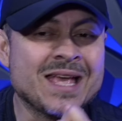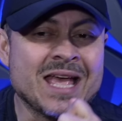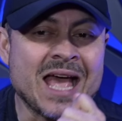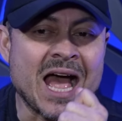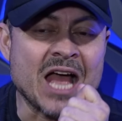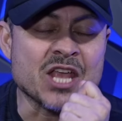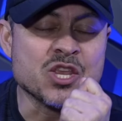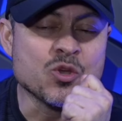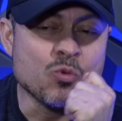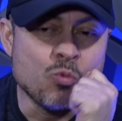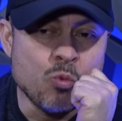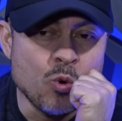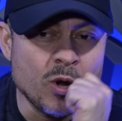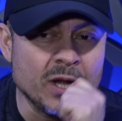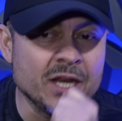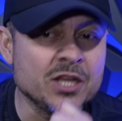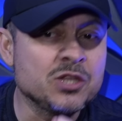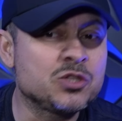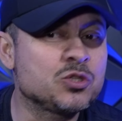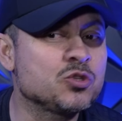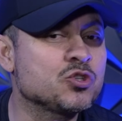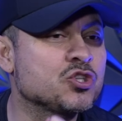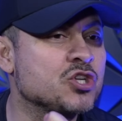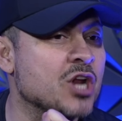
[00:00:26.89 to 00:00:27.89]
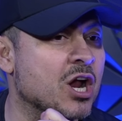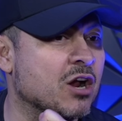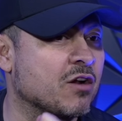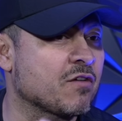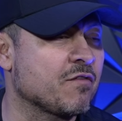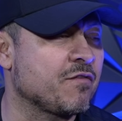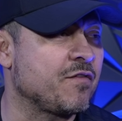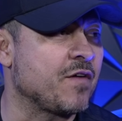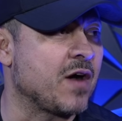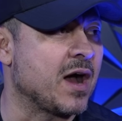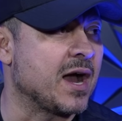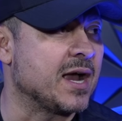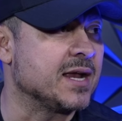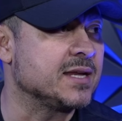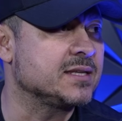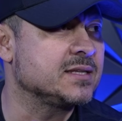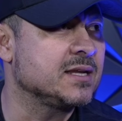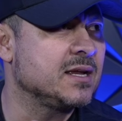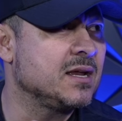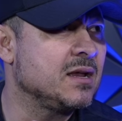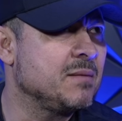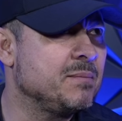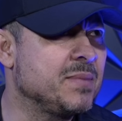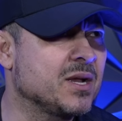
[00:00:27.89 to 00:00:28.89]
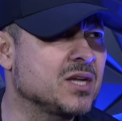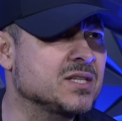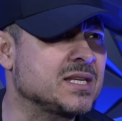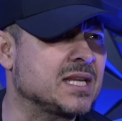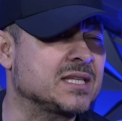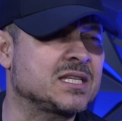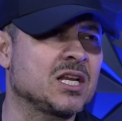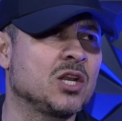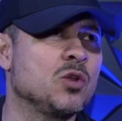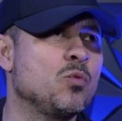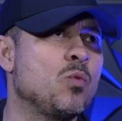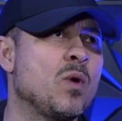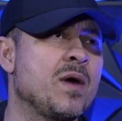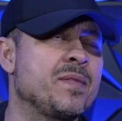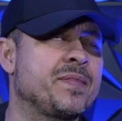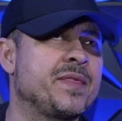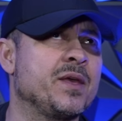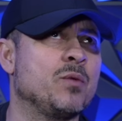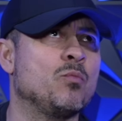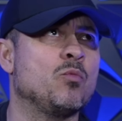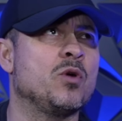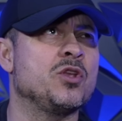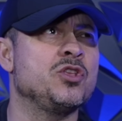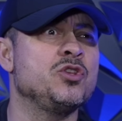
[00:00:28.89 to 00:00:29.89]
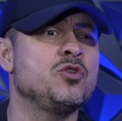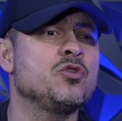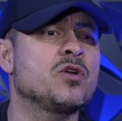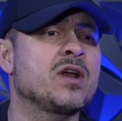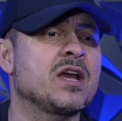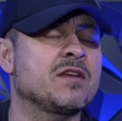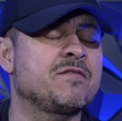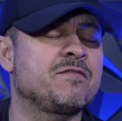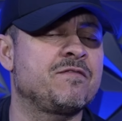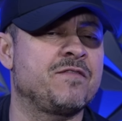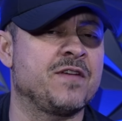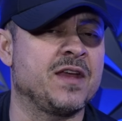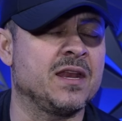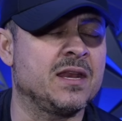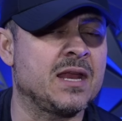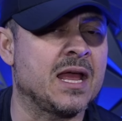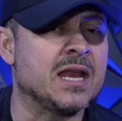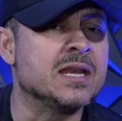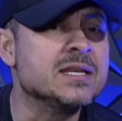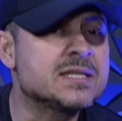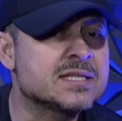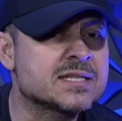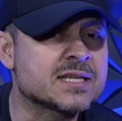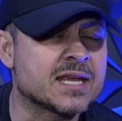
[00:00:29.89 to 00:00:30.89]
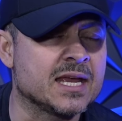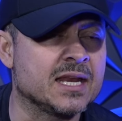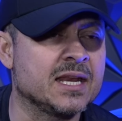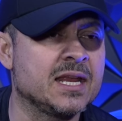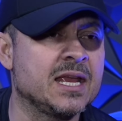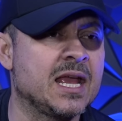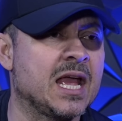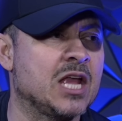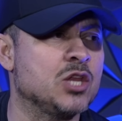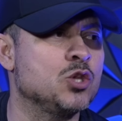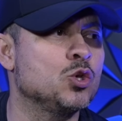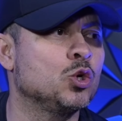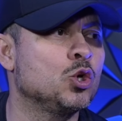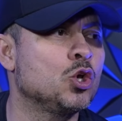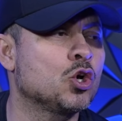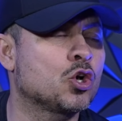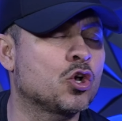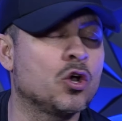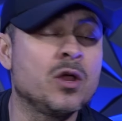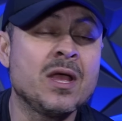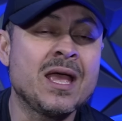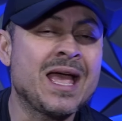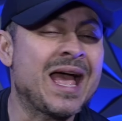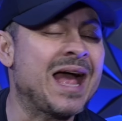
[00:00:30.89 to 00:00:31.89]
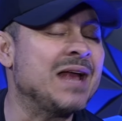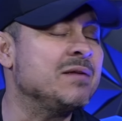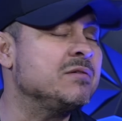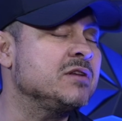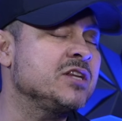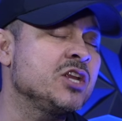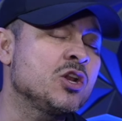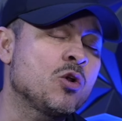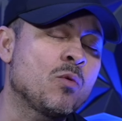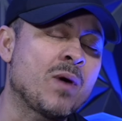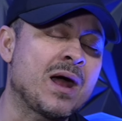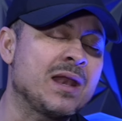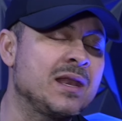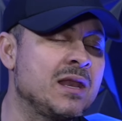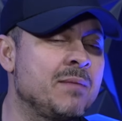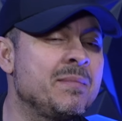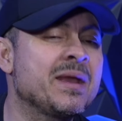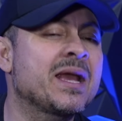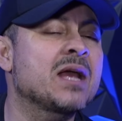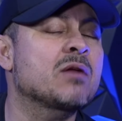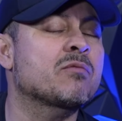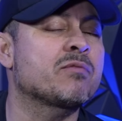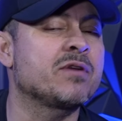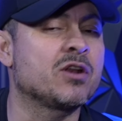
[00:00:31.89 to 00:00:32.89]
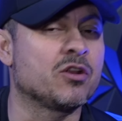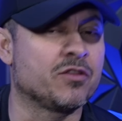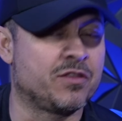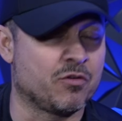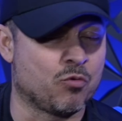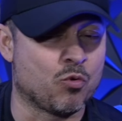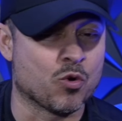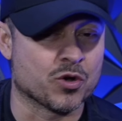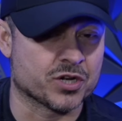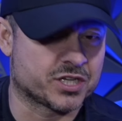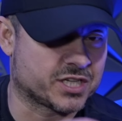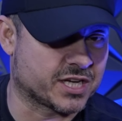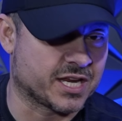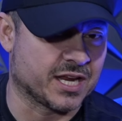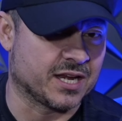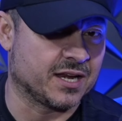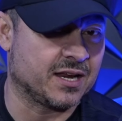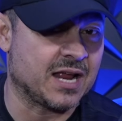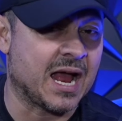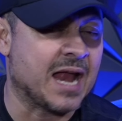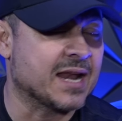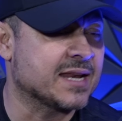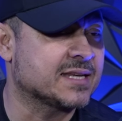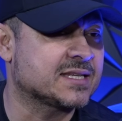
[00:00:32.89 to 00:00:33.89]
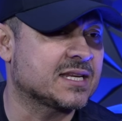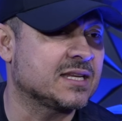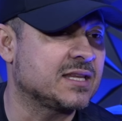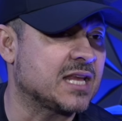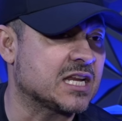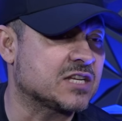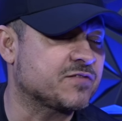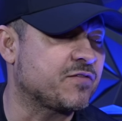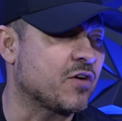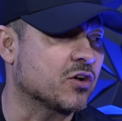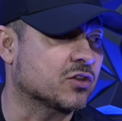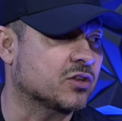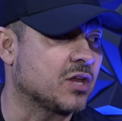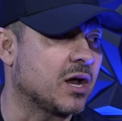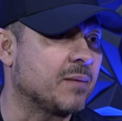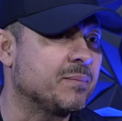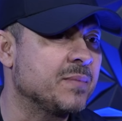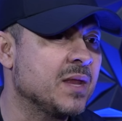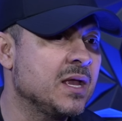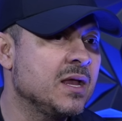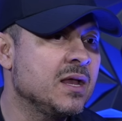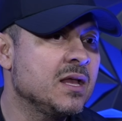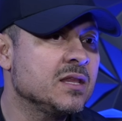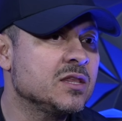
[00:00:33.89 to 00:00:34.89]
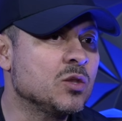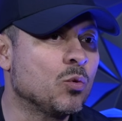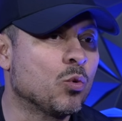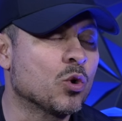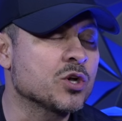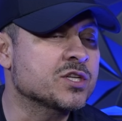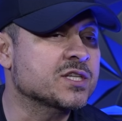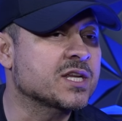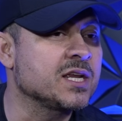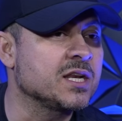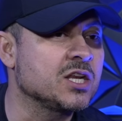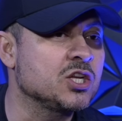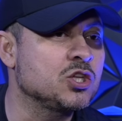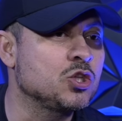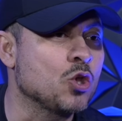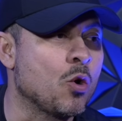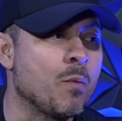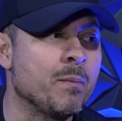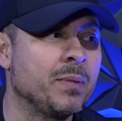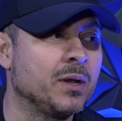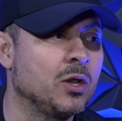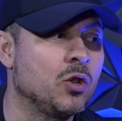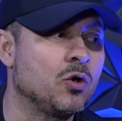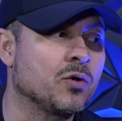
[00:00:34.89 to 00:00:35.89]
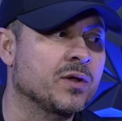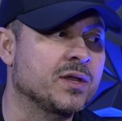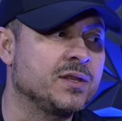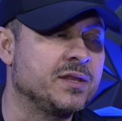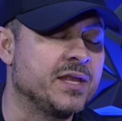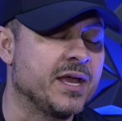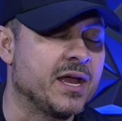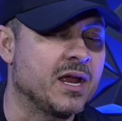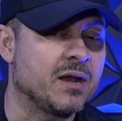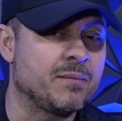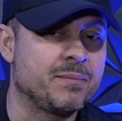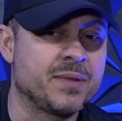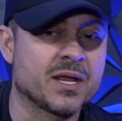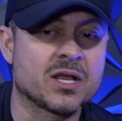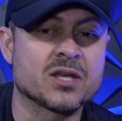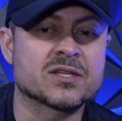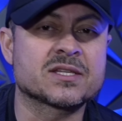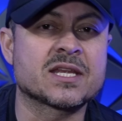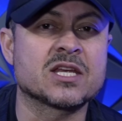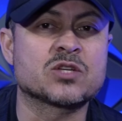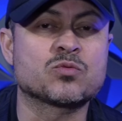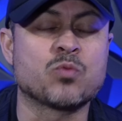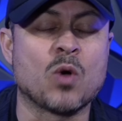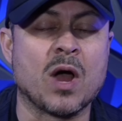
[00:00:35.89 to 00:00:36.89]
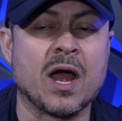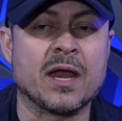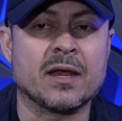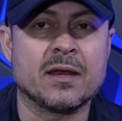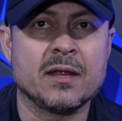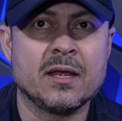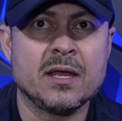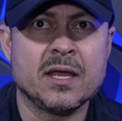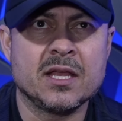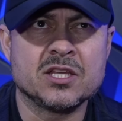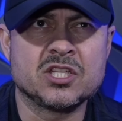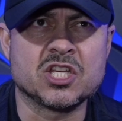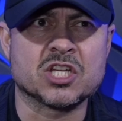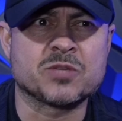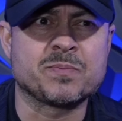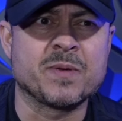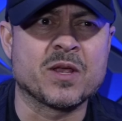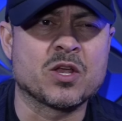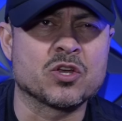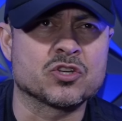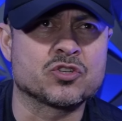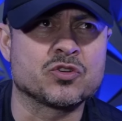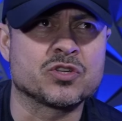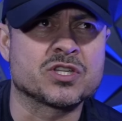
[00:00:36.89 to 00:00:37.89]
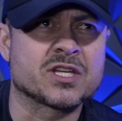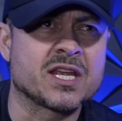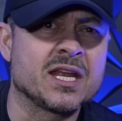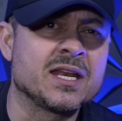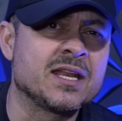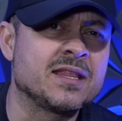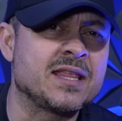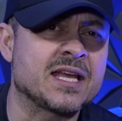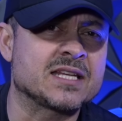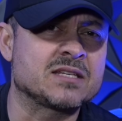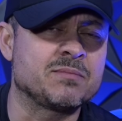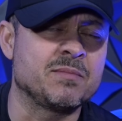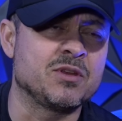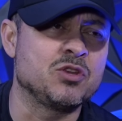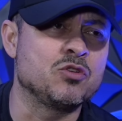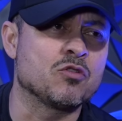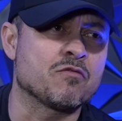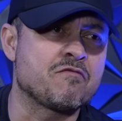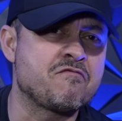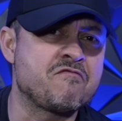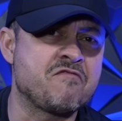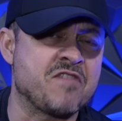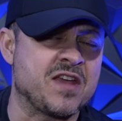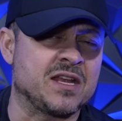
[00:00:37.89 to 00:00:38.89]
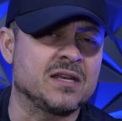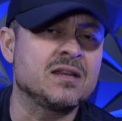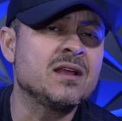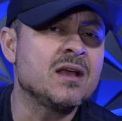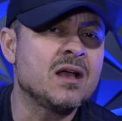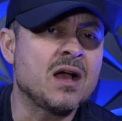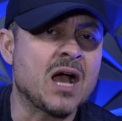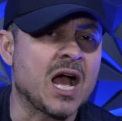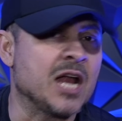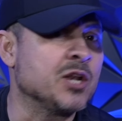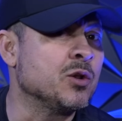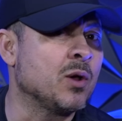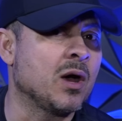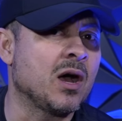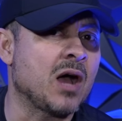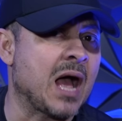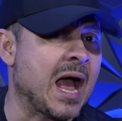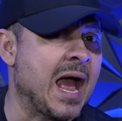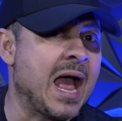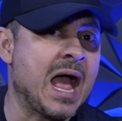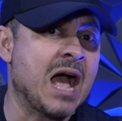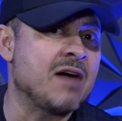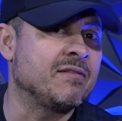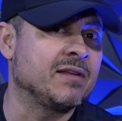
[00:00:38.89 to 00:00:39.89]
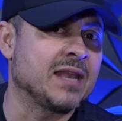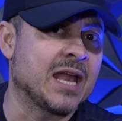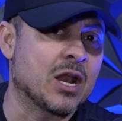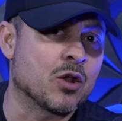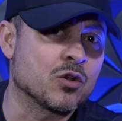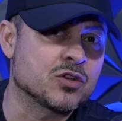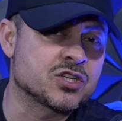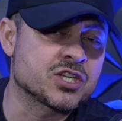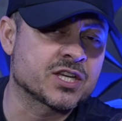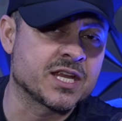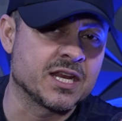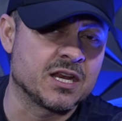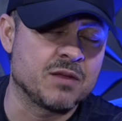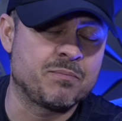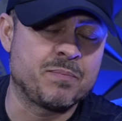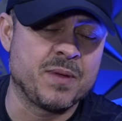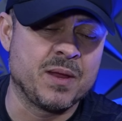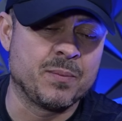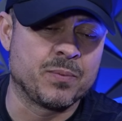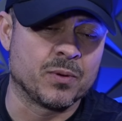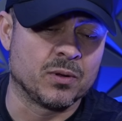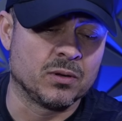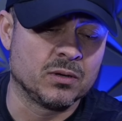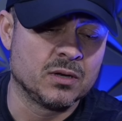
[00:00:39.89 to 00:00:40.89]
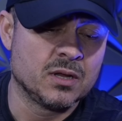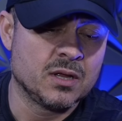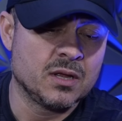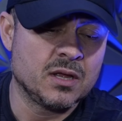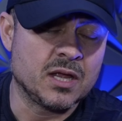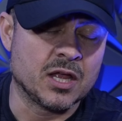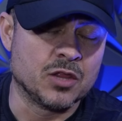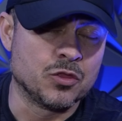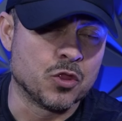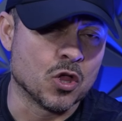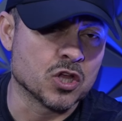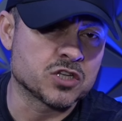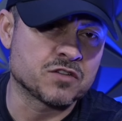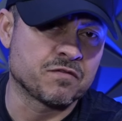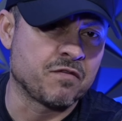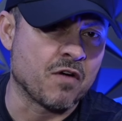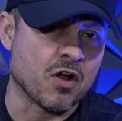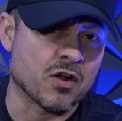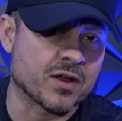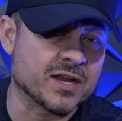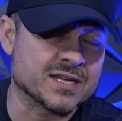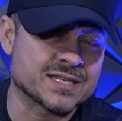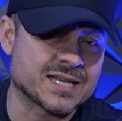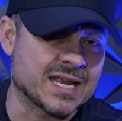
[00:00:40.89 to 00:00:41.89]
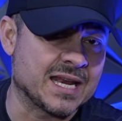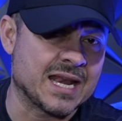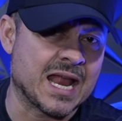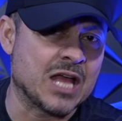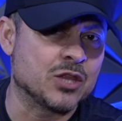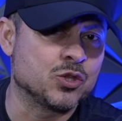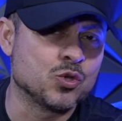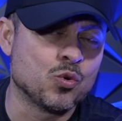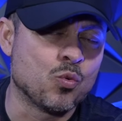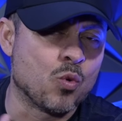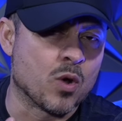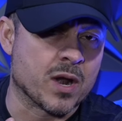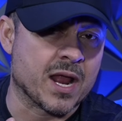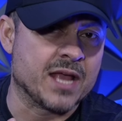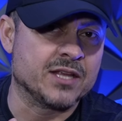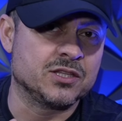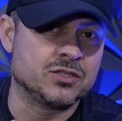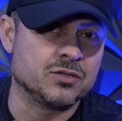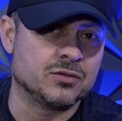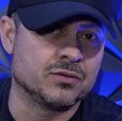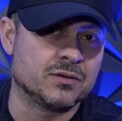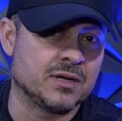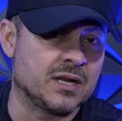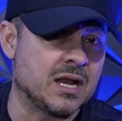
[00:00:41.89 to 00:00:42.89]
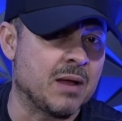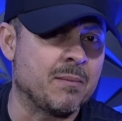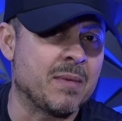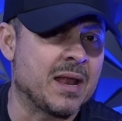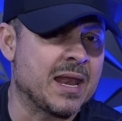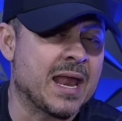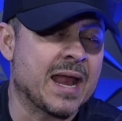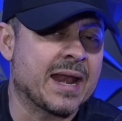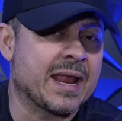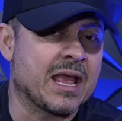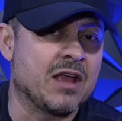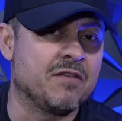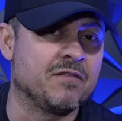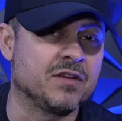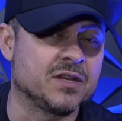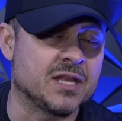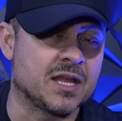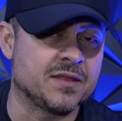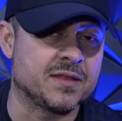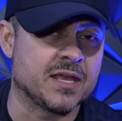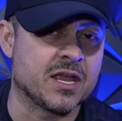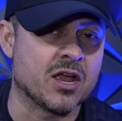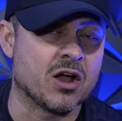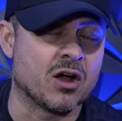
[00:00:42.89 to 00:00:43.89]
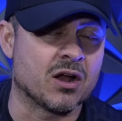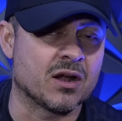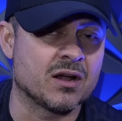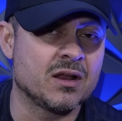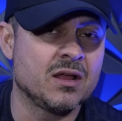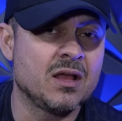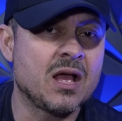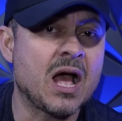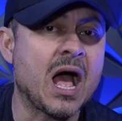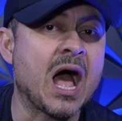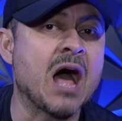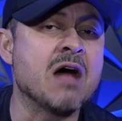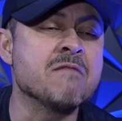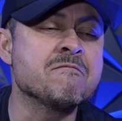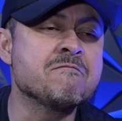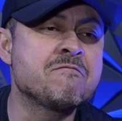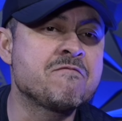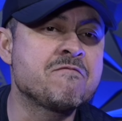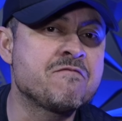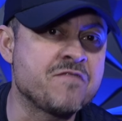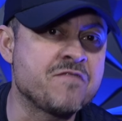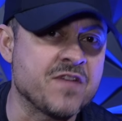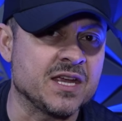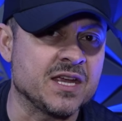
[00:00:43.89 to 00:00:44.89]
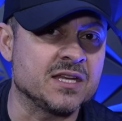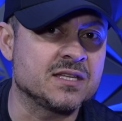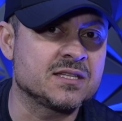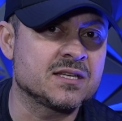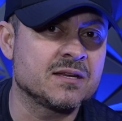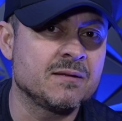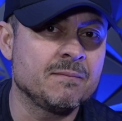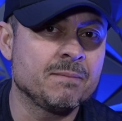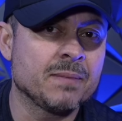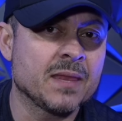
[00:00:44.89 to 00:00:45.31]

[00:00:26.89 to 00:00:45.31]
Are you willing to sacrifice? Because I tell you one thing, when you get fit and skinny and you look good, you know what? Let me get rid of the word skinny. Honestly, that's fucked up. The word skinny don't belong in there because guess what? Just because you're skinny doesn't mean you're fit. I know I have a lot of skinny people and those fuckers cannot do what I do. And I'm a lot heavier than they are. I'm fit.